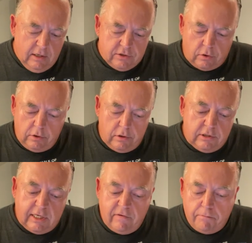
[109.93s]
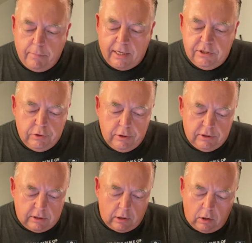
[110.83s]
So they're the 7 base units,
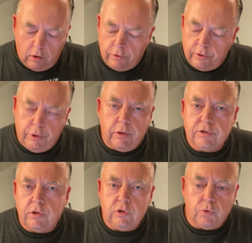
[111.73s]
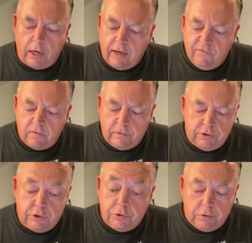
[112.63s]
and all of their units are derived from
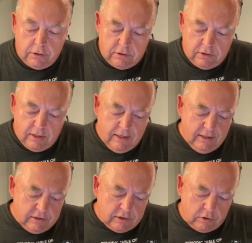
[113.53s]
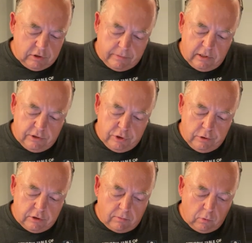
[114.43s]
these units. So some of these
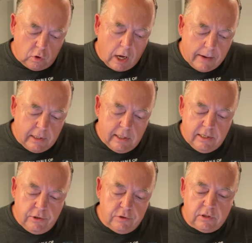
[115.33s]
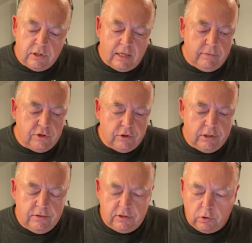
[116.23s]
units are more commonly used in
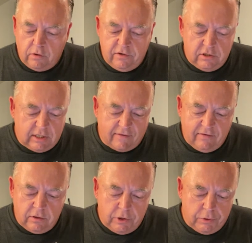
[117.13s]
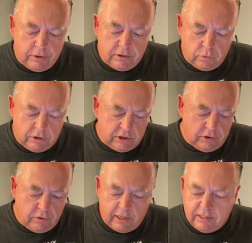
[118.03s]
chemistry. So these 7 units, which do you
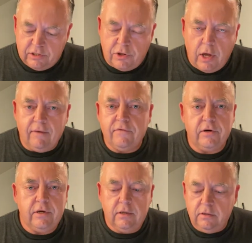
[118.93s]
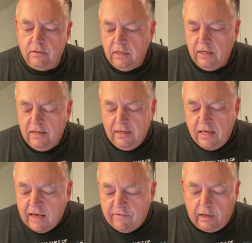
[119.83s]
think is not very
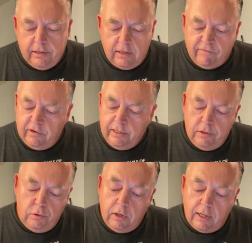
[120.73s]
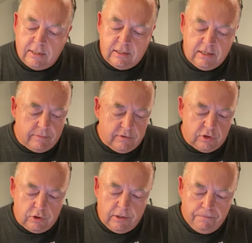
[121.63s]
heavily utilized in
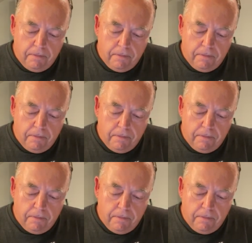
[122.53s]
chemistry?